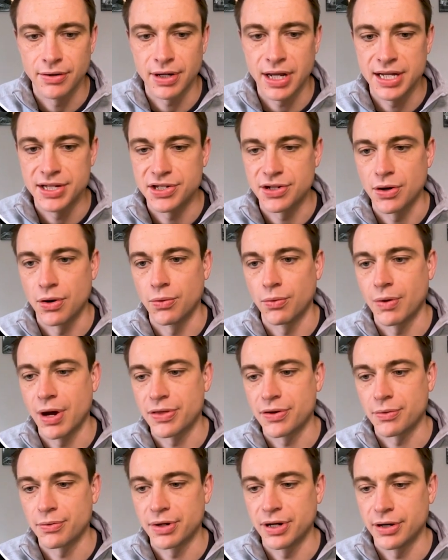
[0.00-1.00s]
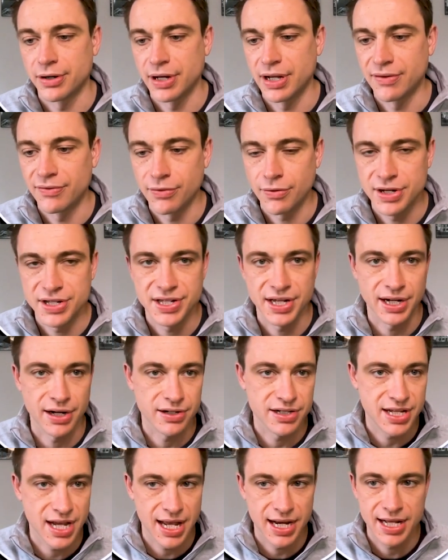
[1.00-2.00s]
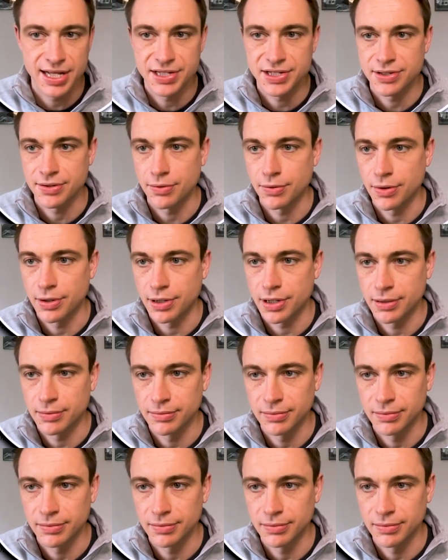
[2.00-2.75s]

Okay, so whether we are invoicing our tenants or